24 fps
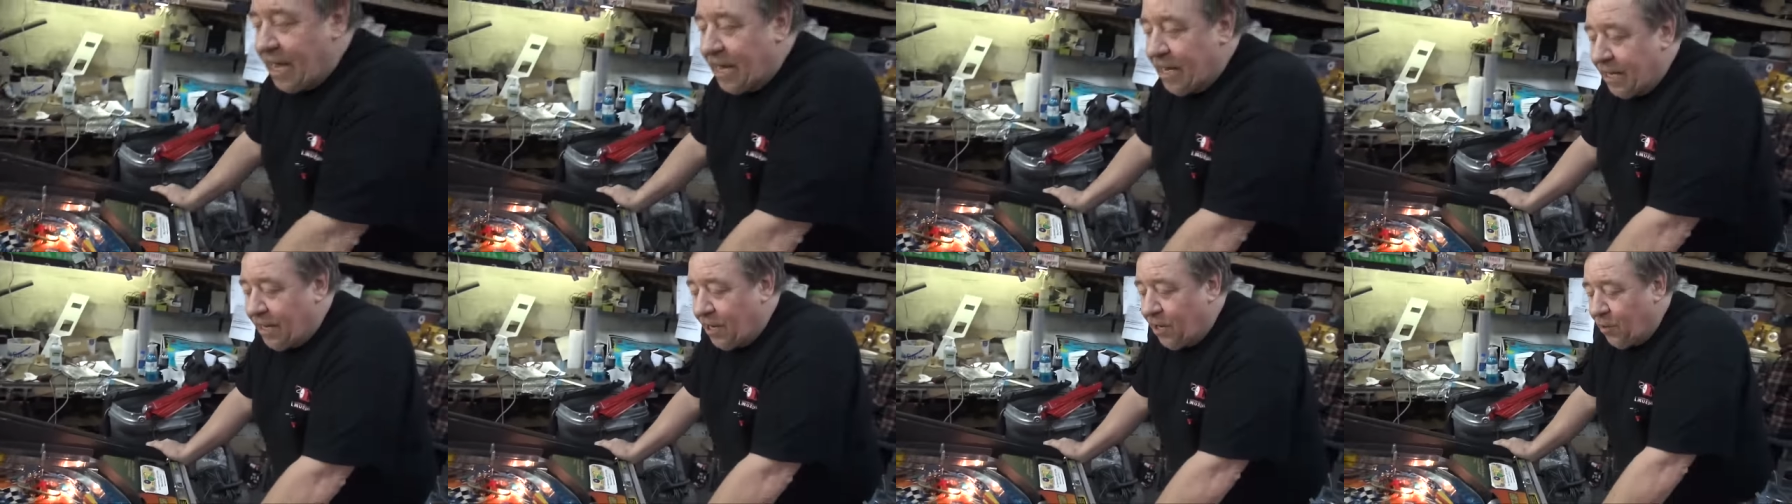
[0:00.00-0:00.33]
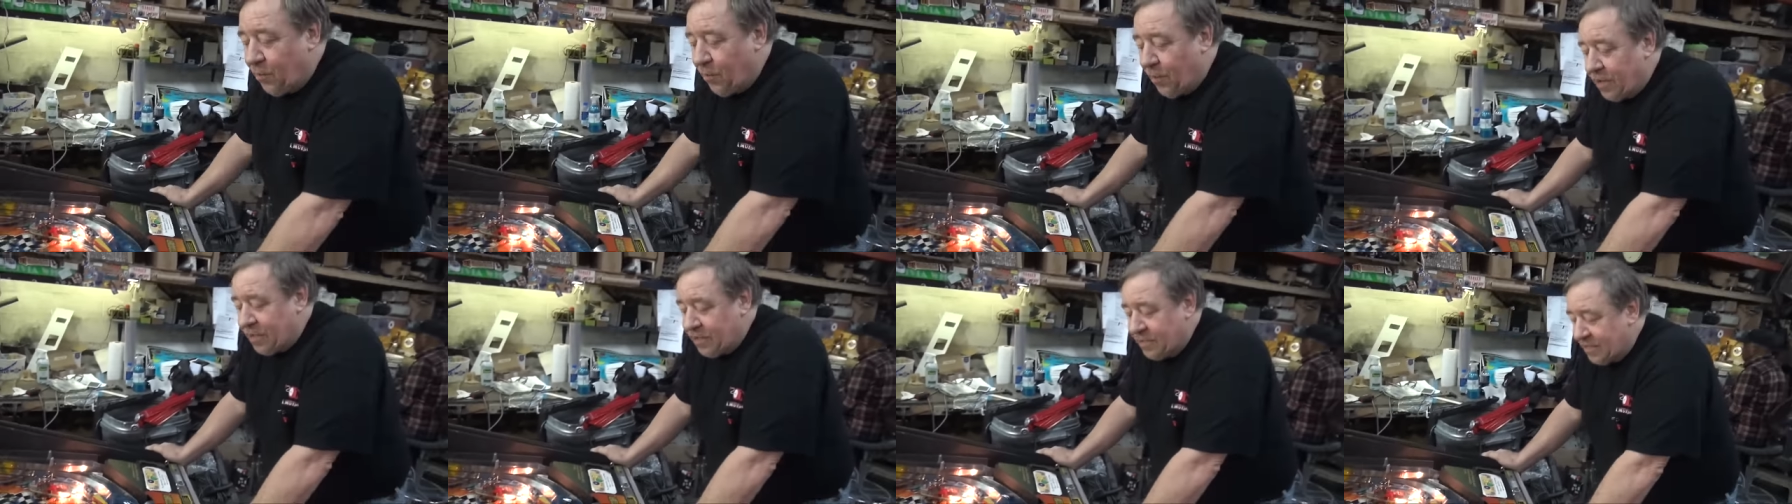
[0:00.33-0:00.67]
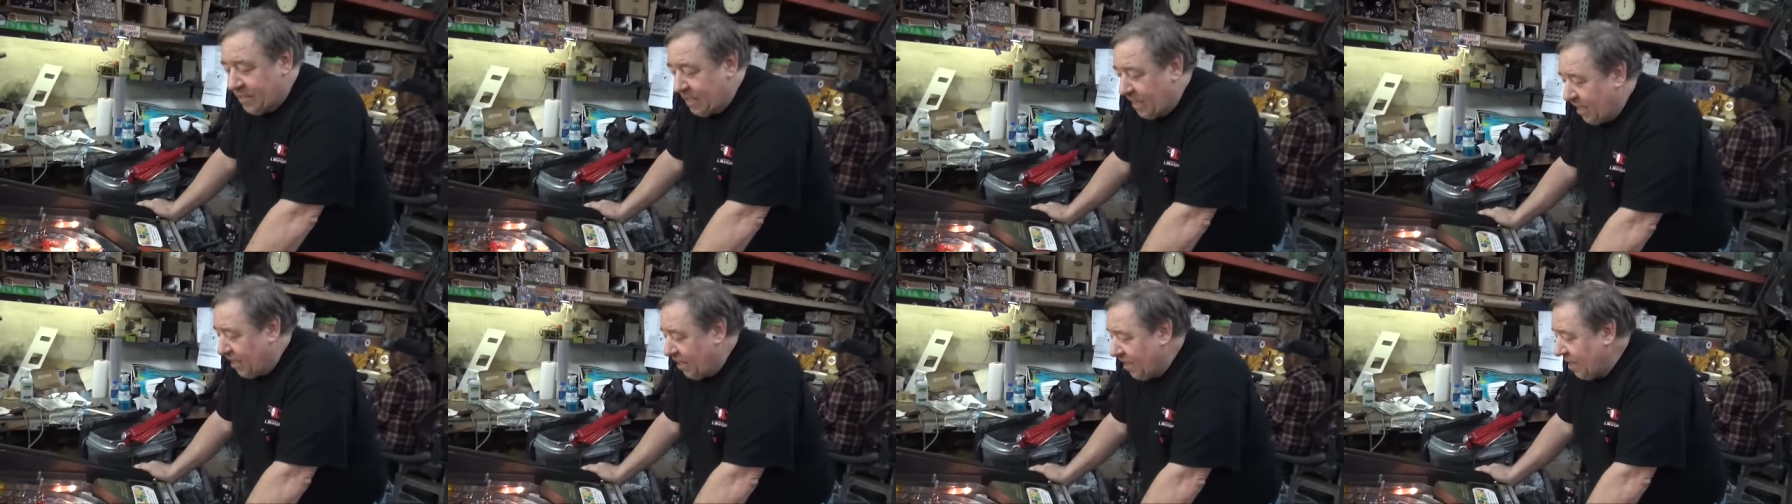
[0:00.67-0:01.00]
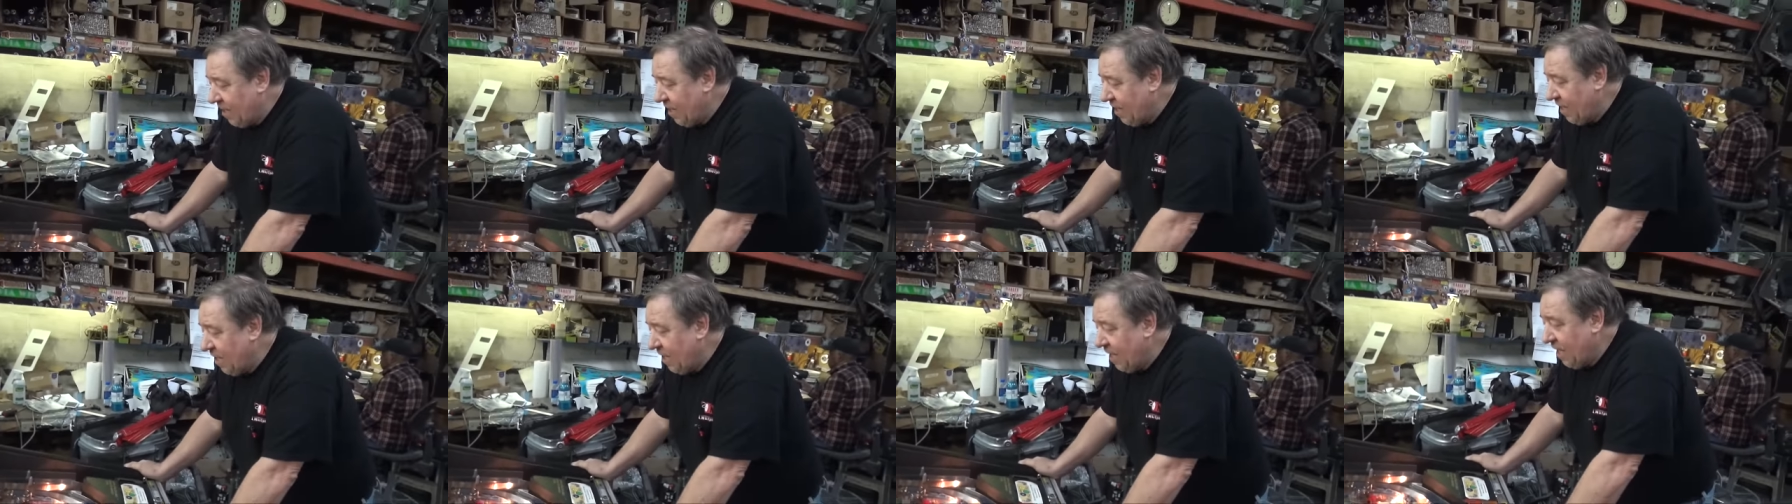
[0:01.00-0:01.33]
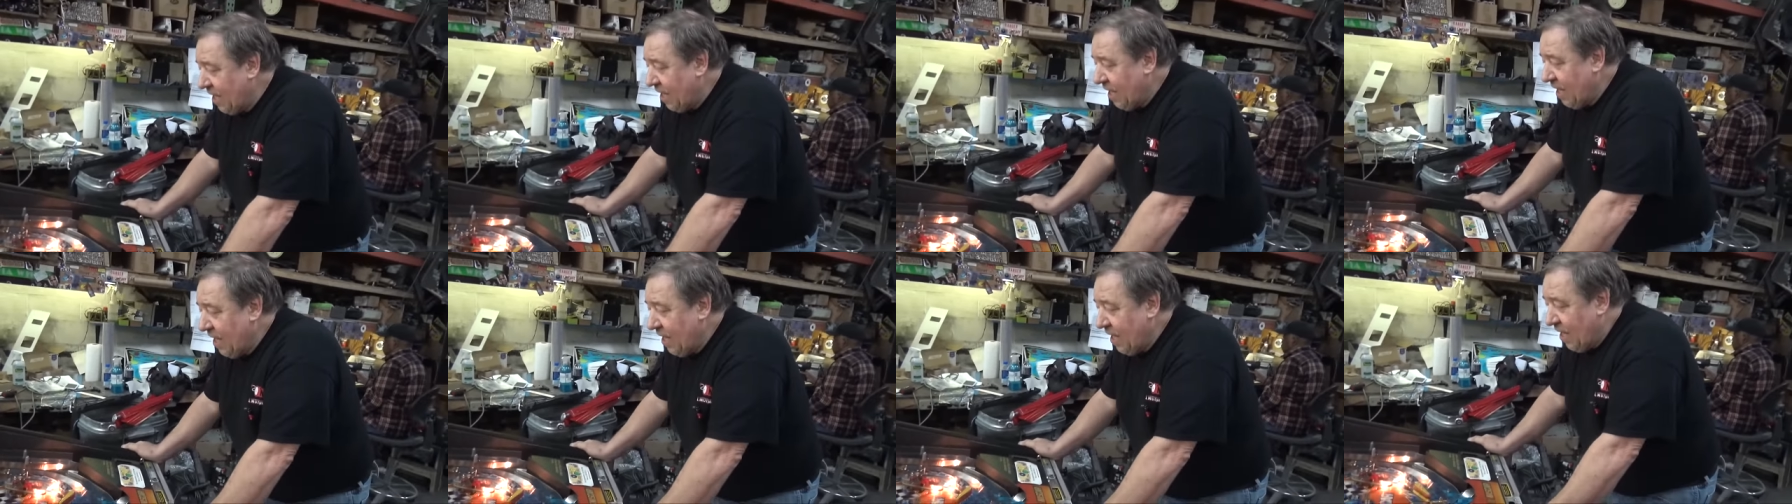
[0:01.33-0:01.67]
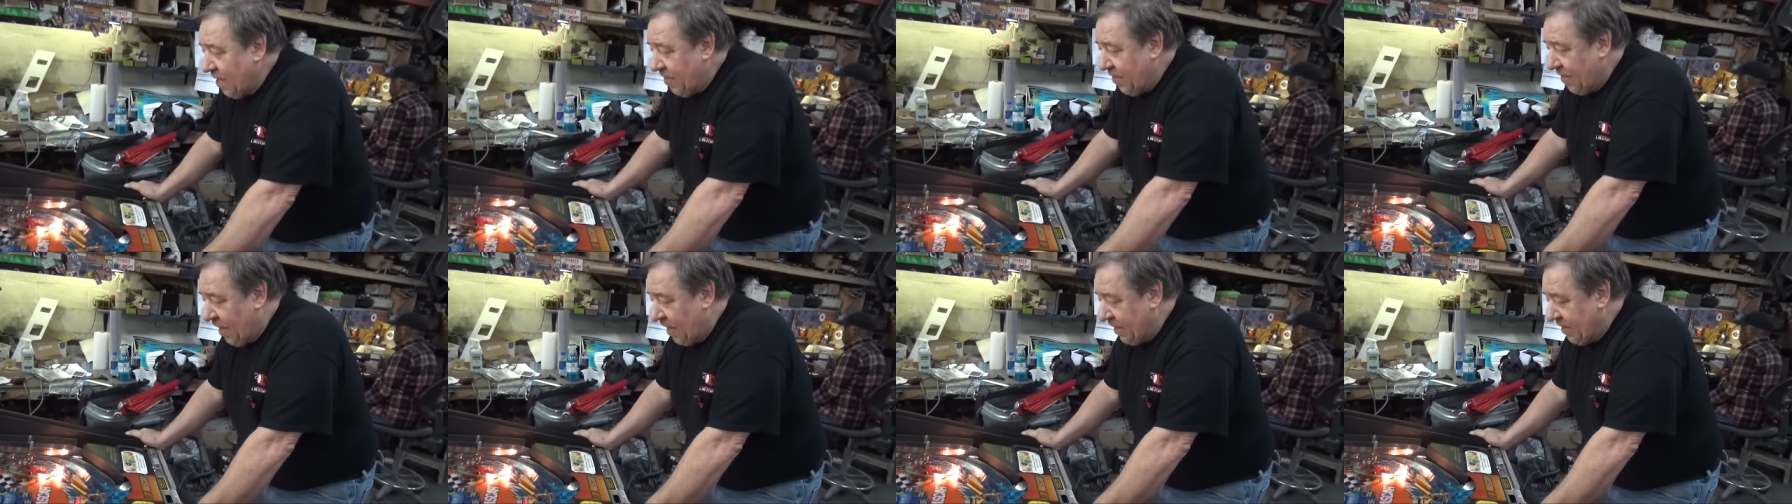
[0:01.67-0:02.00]
had little ones there
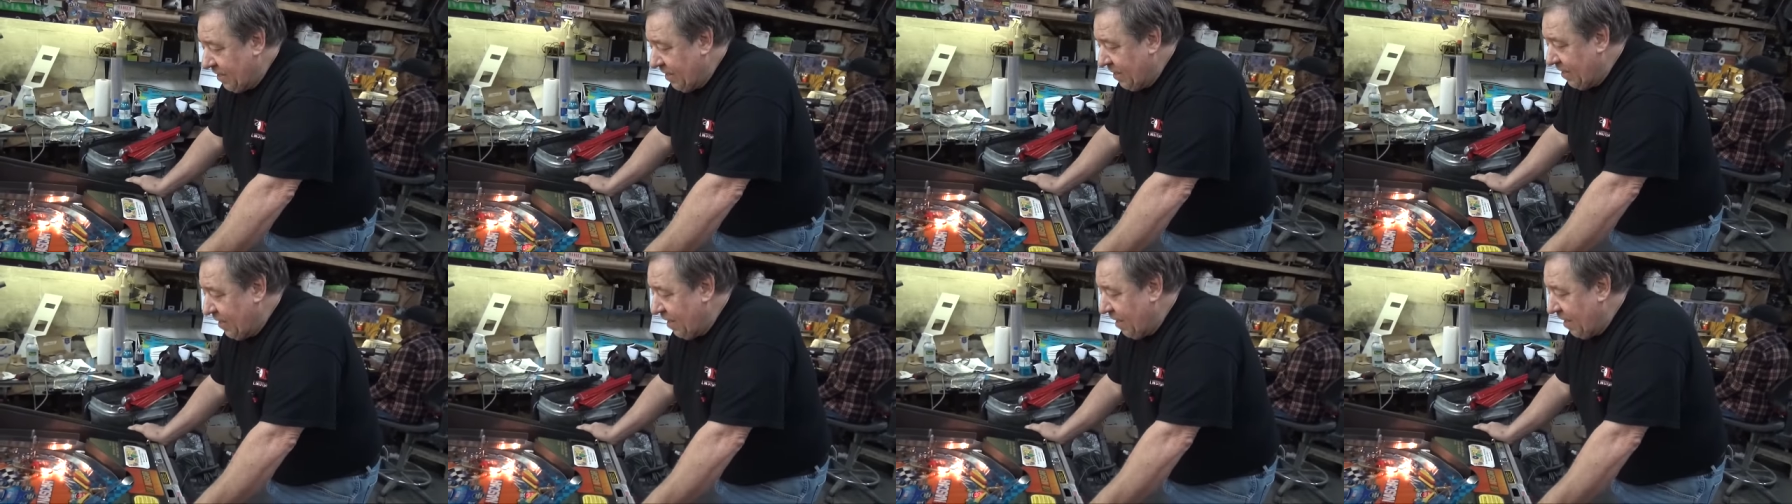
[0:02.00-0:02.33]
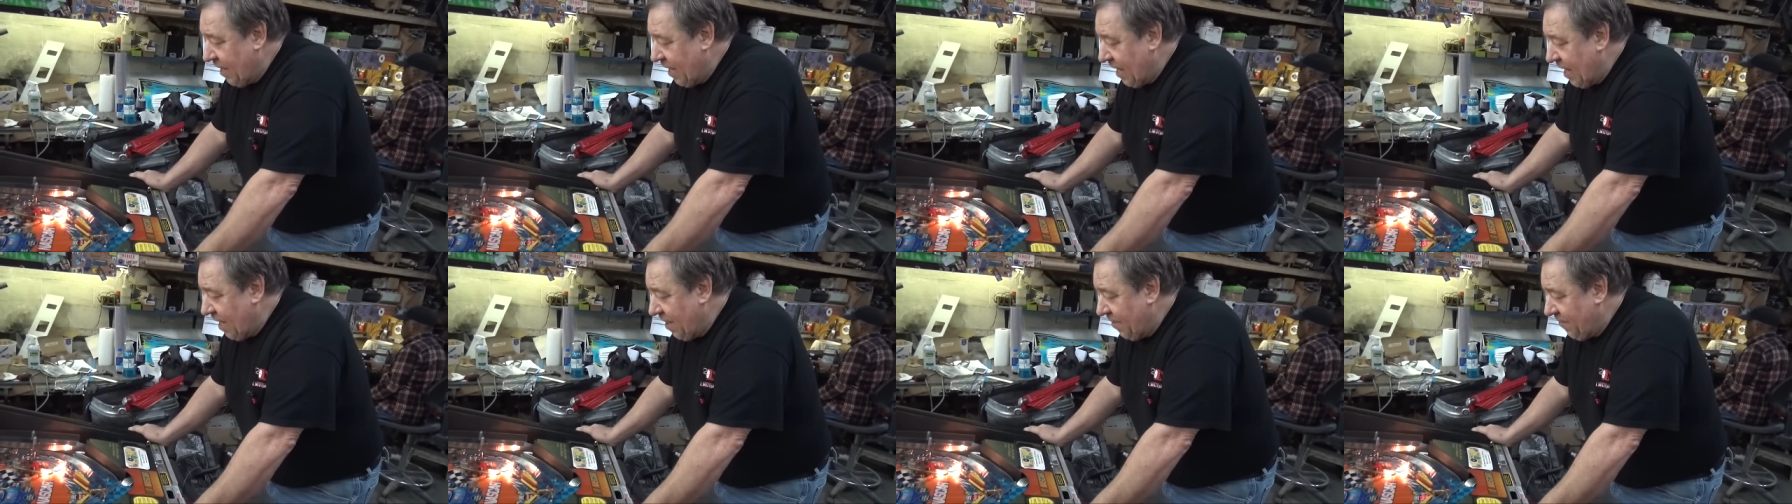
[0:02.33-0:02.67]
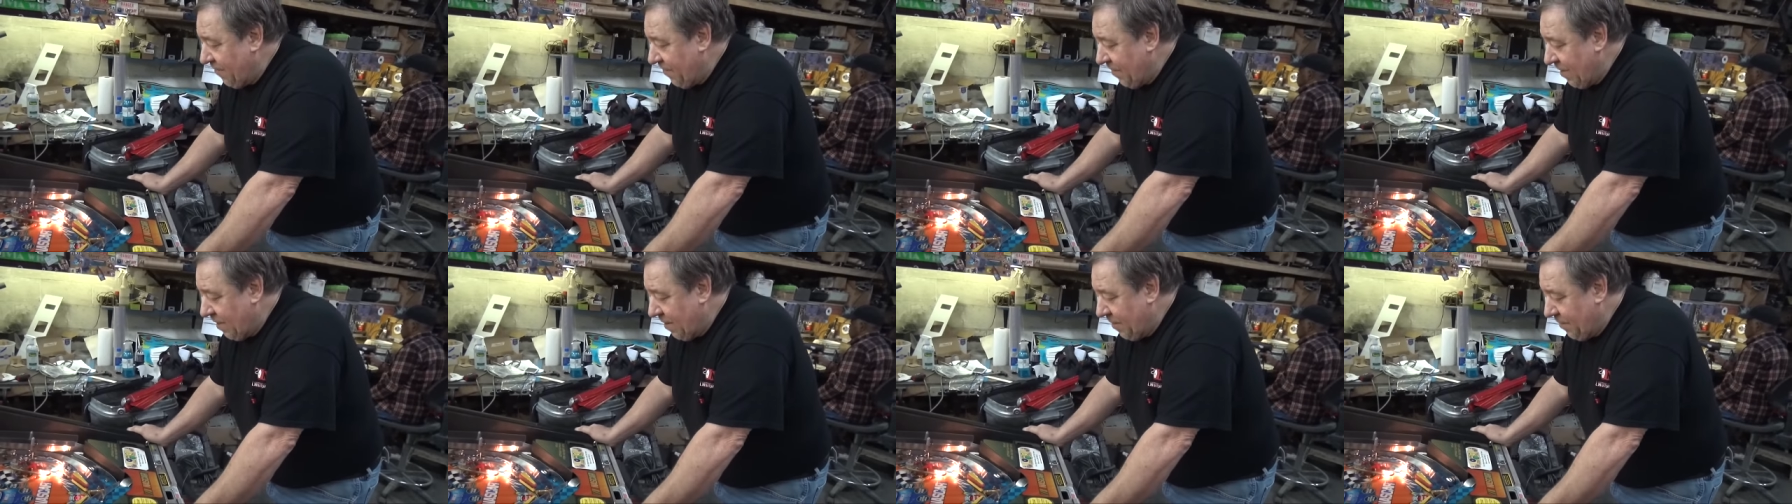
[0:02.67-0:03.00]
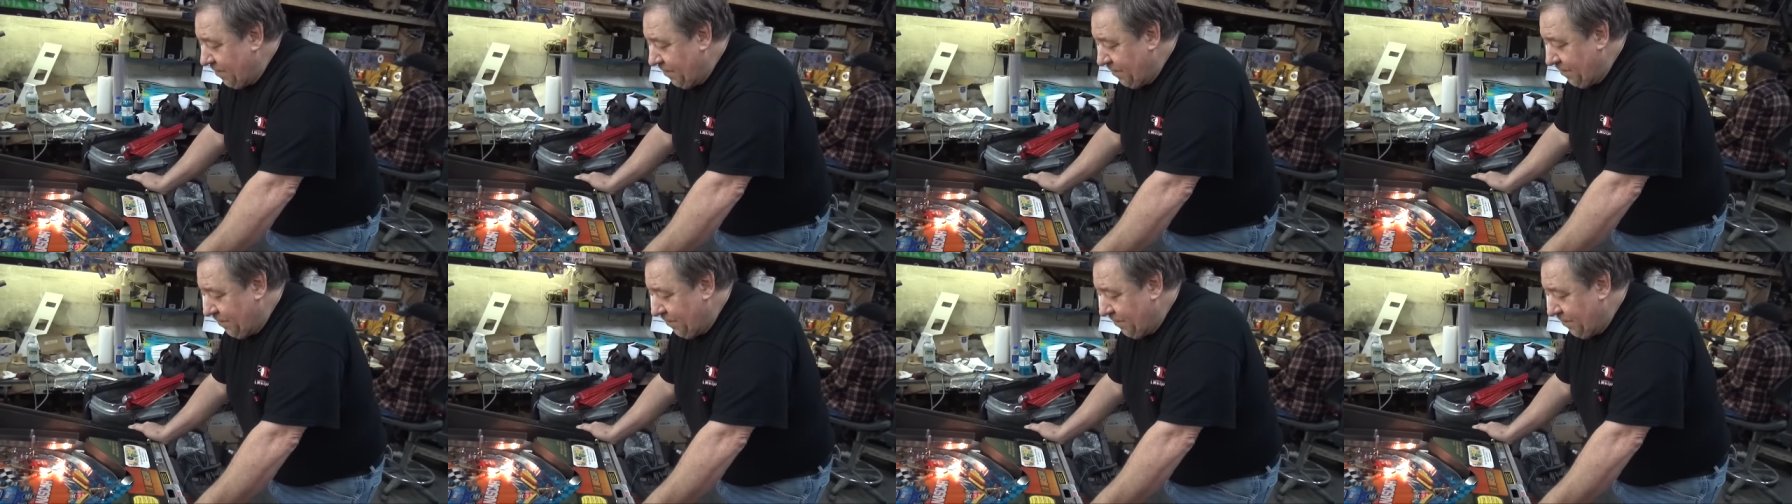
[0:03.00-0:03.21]
that did not have... Uh,